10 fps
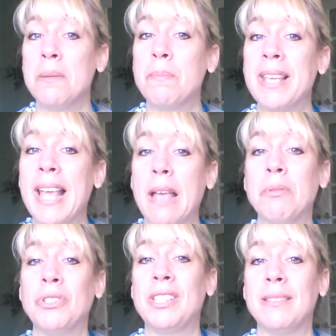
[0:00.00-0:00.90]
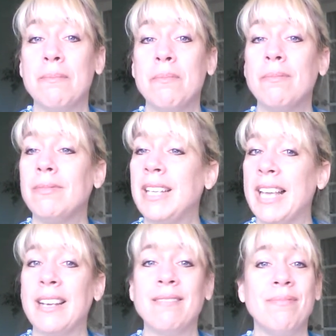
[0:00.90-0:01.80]
be able to
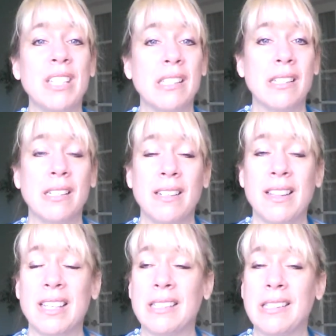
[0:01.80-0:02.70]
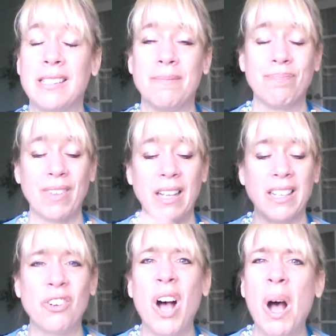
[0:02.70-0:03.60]
get this
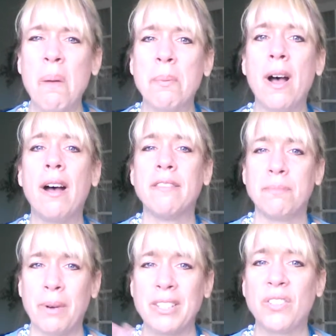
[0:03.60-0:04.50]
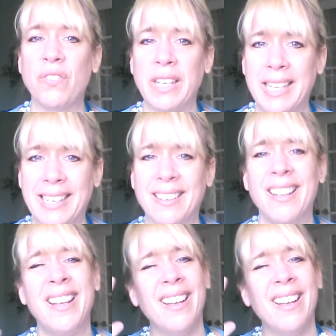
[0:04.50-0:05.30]
little hump of breastfeeding.